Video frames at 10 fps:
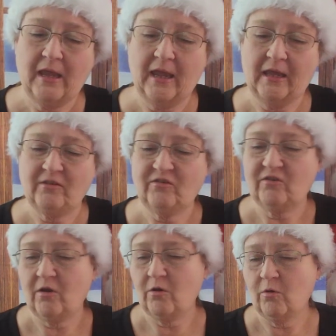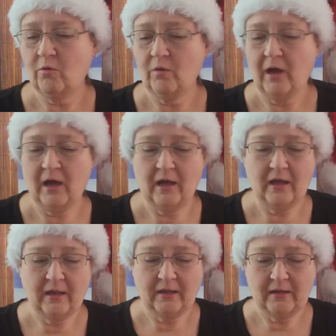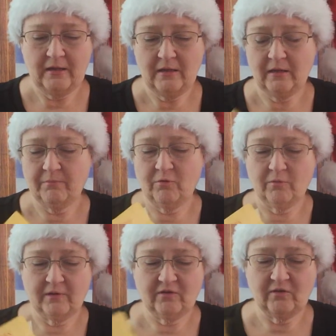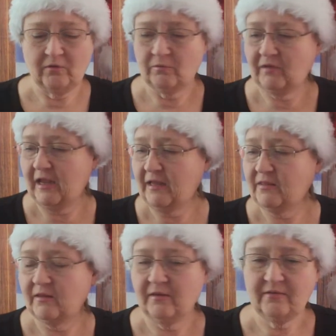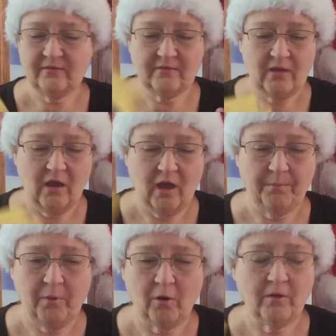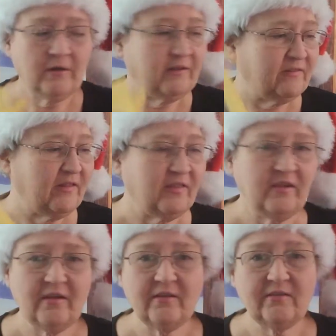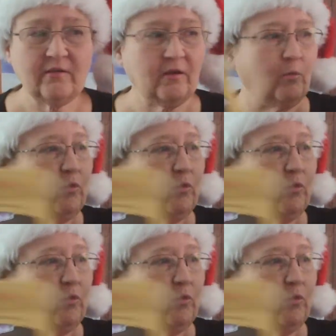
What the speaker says: And so I am going to take this apart because this will